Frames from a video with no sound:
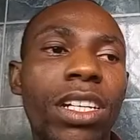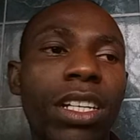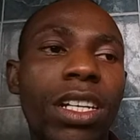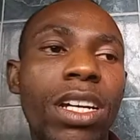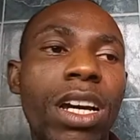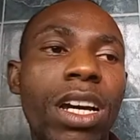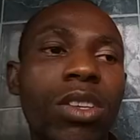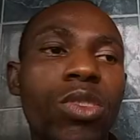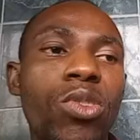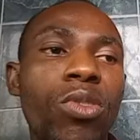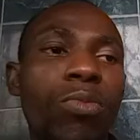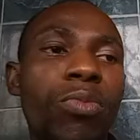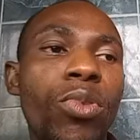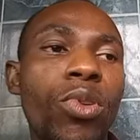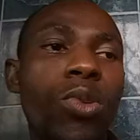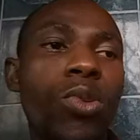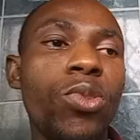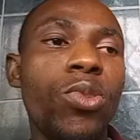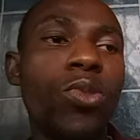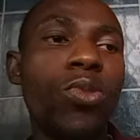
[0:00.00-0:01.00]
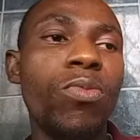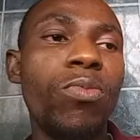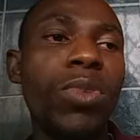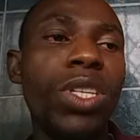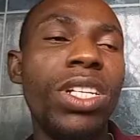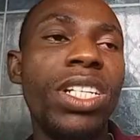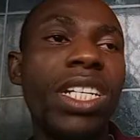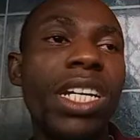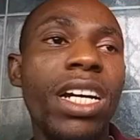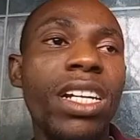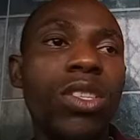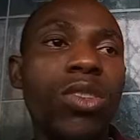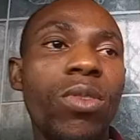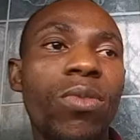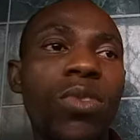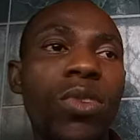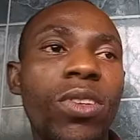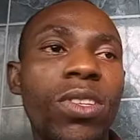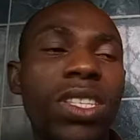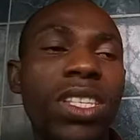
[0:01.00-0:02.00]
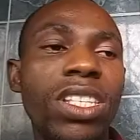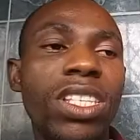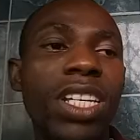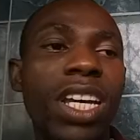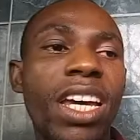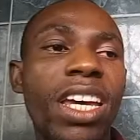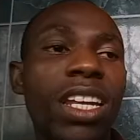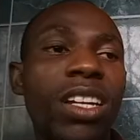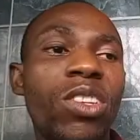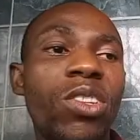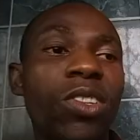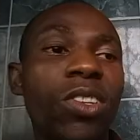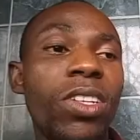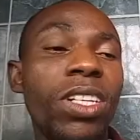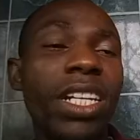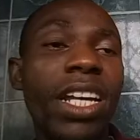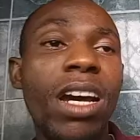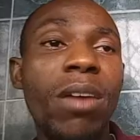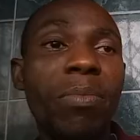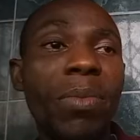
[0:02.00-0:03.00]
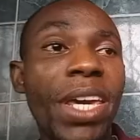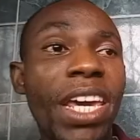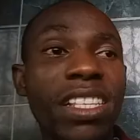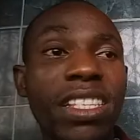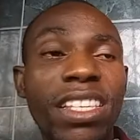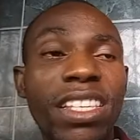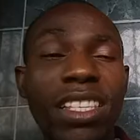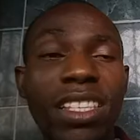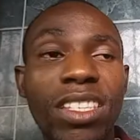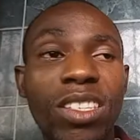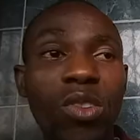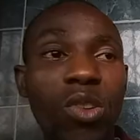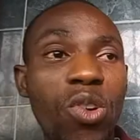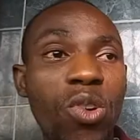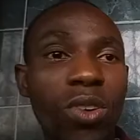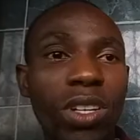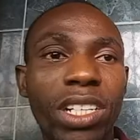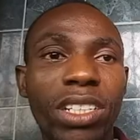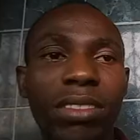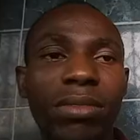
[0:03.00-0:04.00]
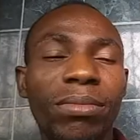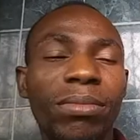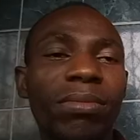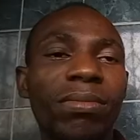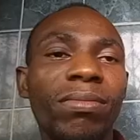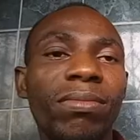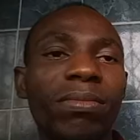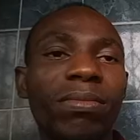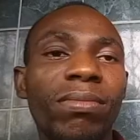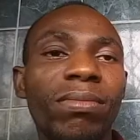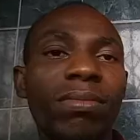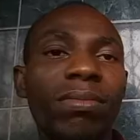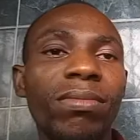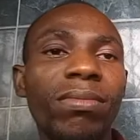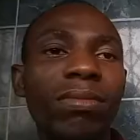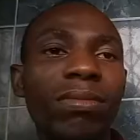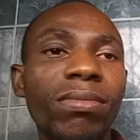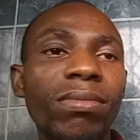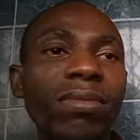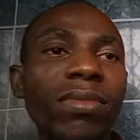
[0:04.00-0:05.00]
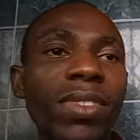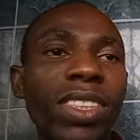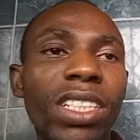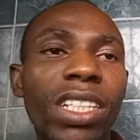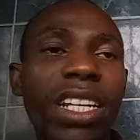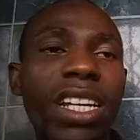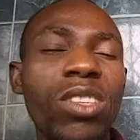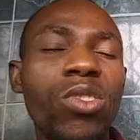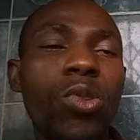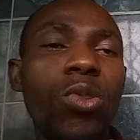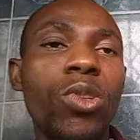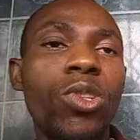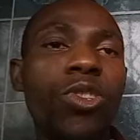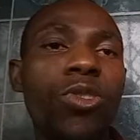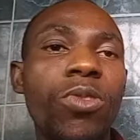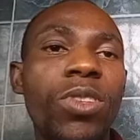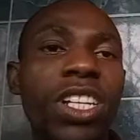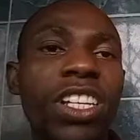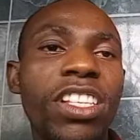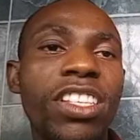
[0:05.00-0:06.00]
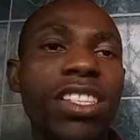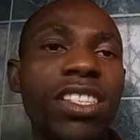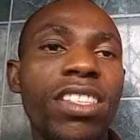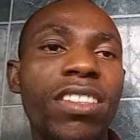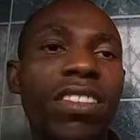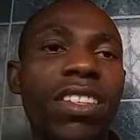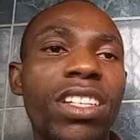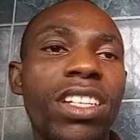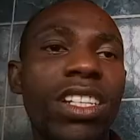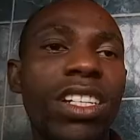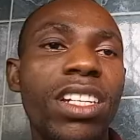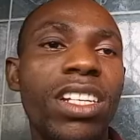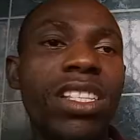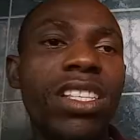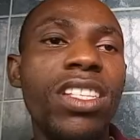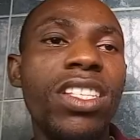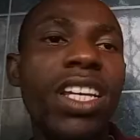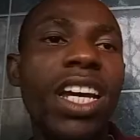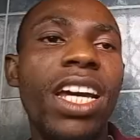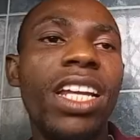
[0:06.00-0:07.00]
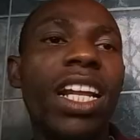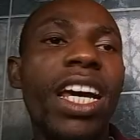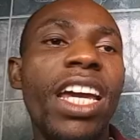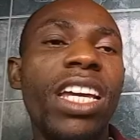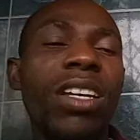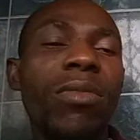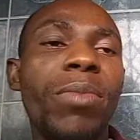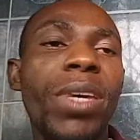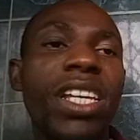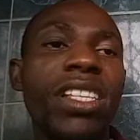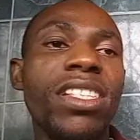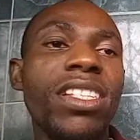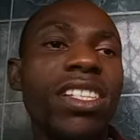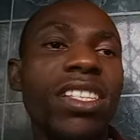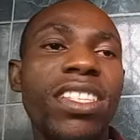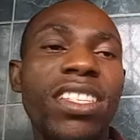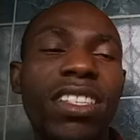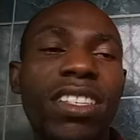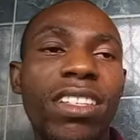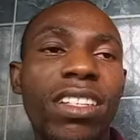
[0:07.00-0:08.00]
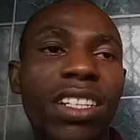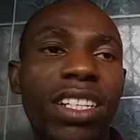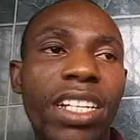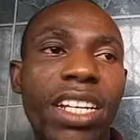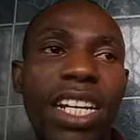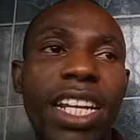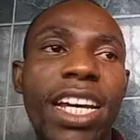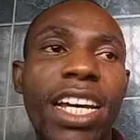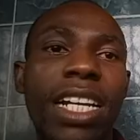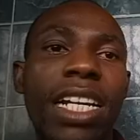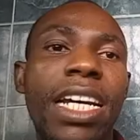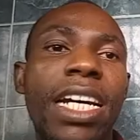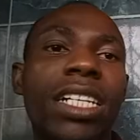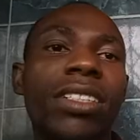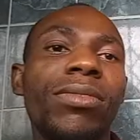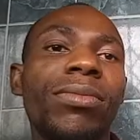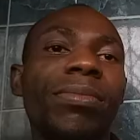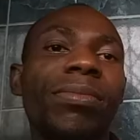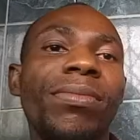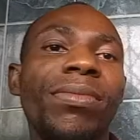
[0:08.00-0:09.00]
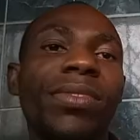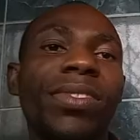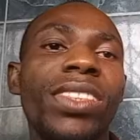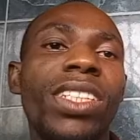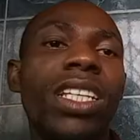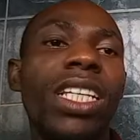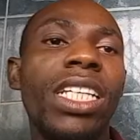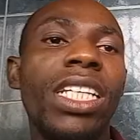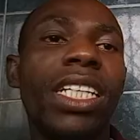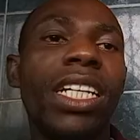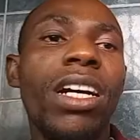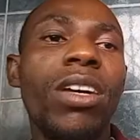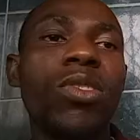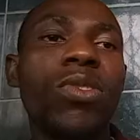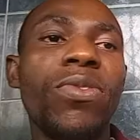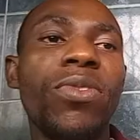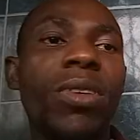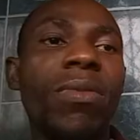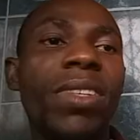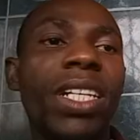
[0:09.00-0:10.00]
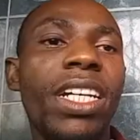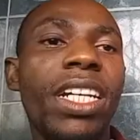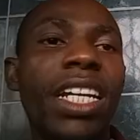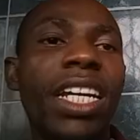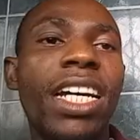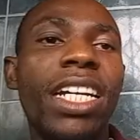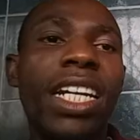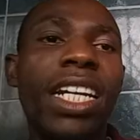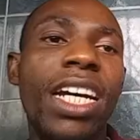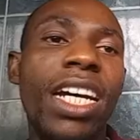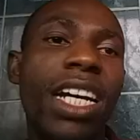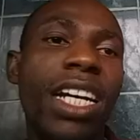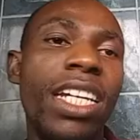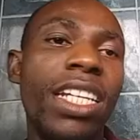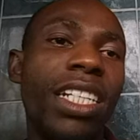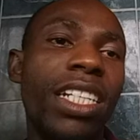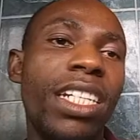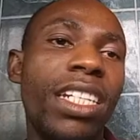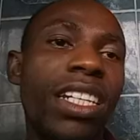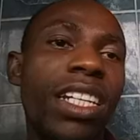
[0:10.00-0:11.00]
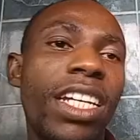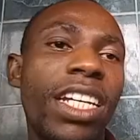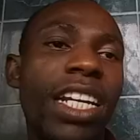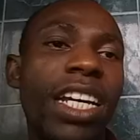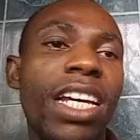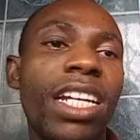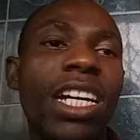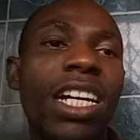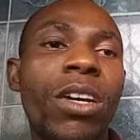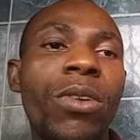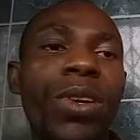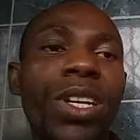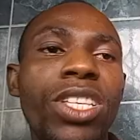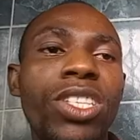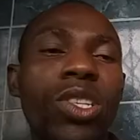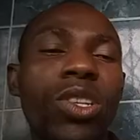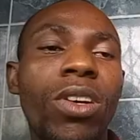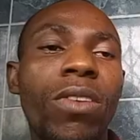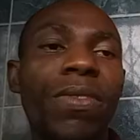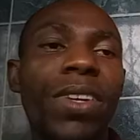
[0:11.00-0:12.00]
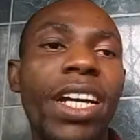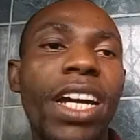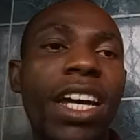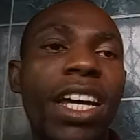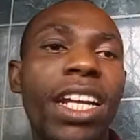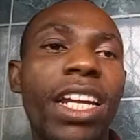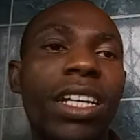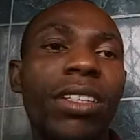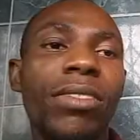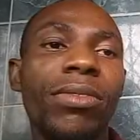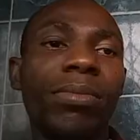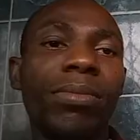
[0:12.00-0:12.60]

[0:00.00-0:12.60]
are supposed to be that of your teacher and not that person's own. Let's go through this. The teacher I like best is Dadada. He comes from Dadada in the Dadada region of Ghana.